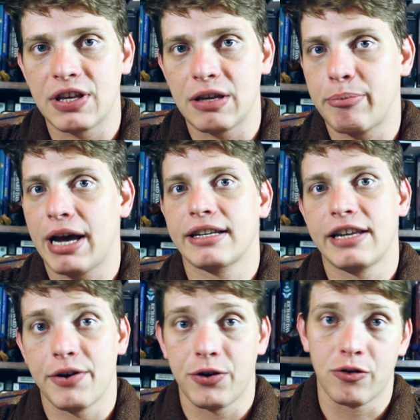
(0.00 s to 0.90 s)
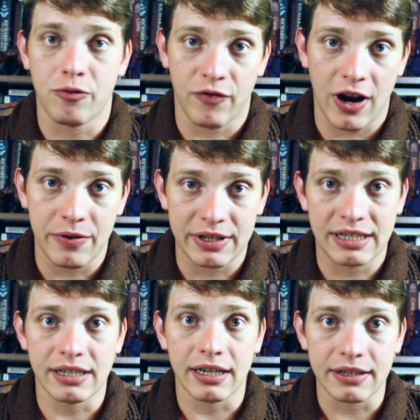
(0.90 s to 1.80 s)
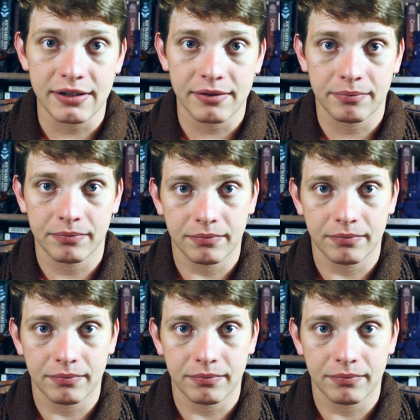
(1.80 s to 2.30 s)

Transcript: the bacterial virus does.